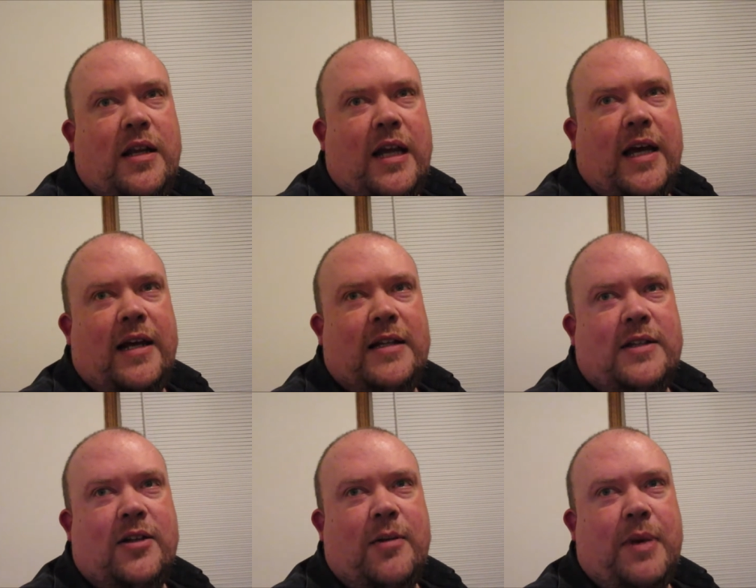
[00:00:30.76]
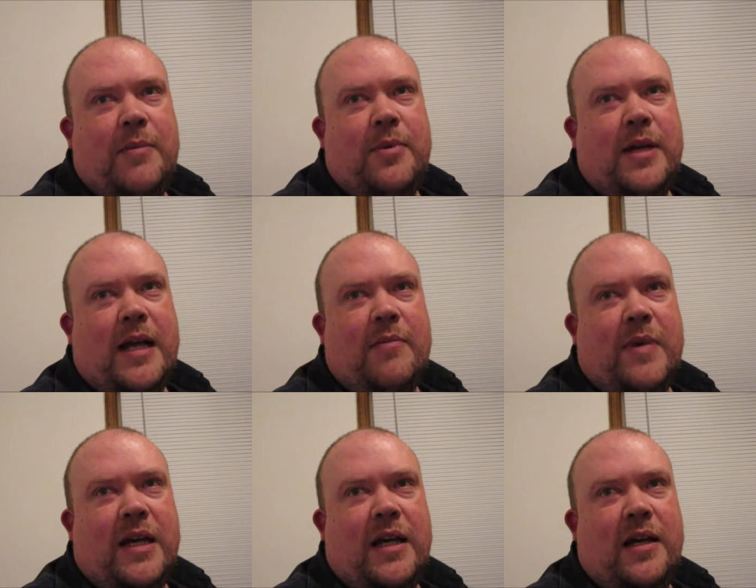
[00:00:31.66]
that. It's only people
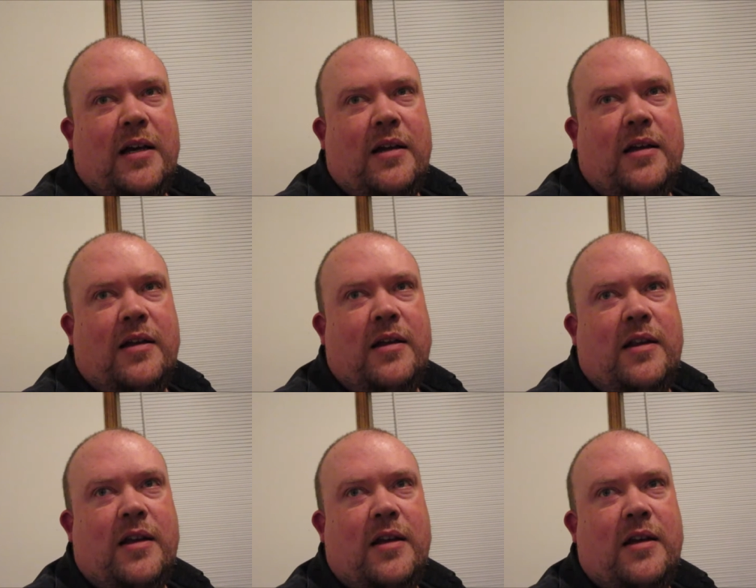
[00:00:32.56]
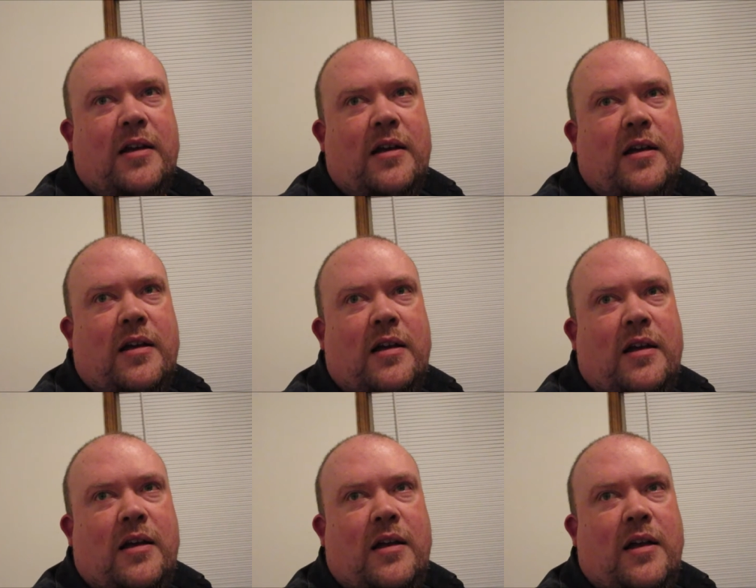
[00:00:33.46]
like me that,
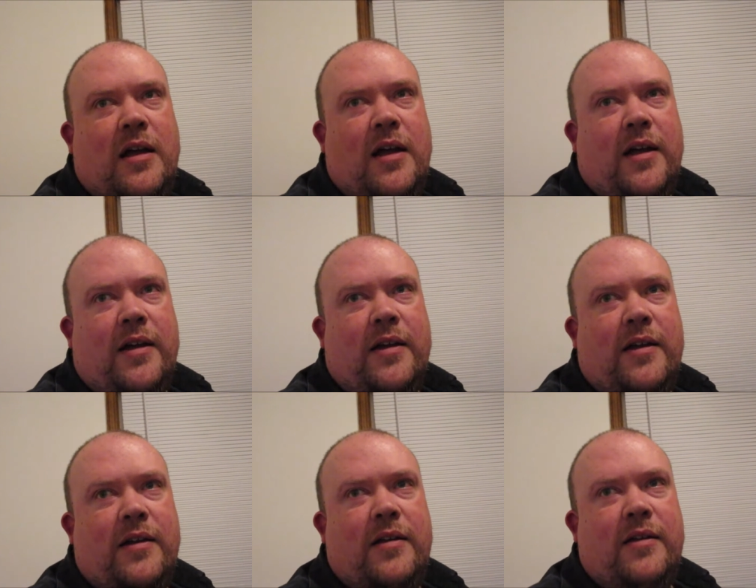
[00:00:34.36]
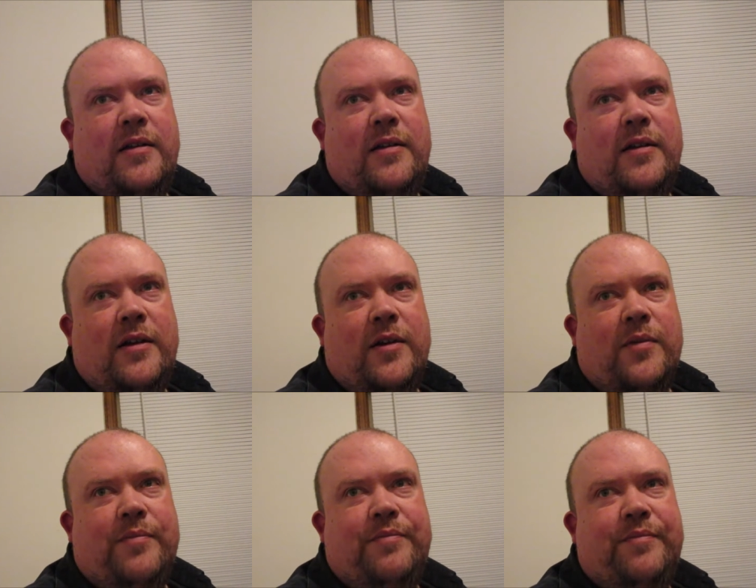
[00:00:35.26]
uh, you know,
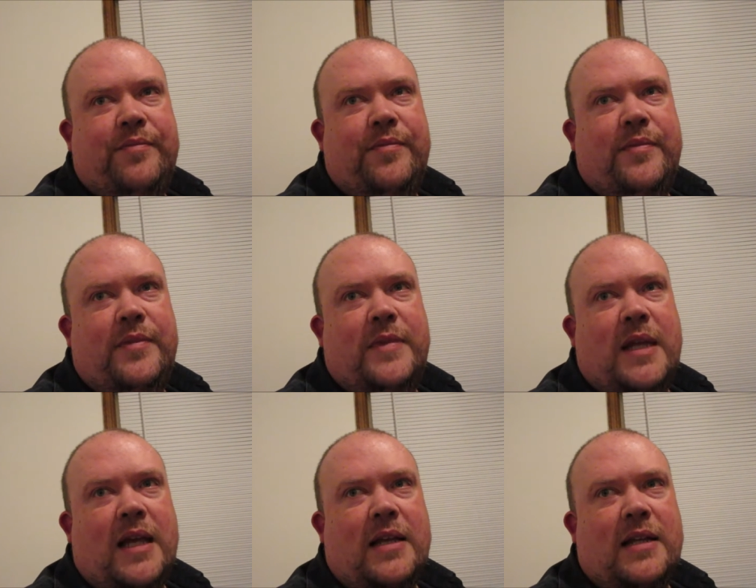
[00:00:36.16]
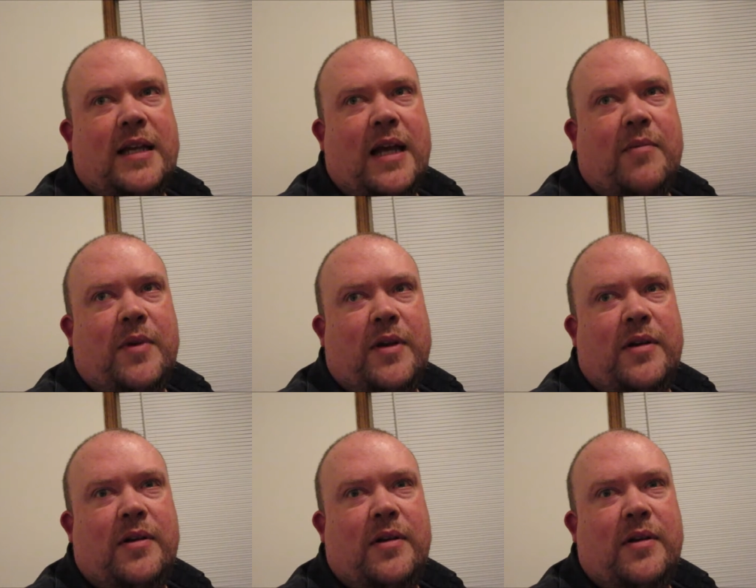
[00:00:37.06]
take the time to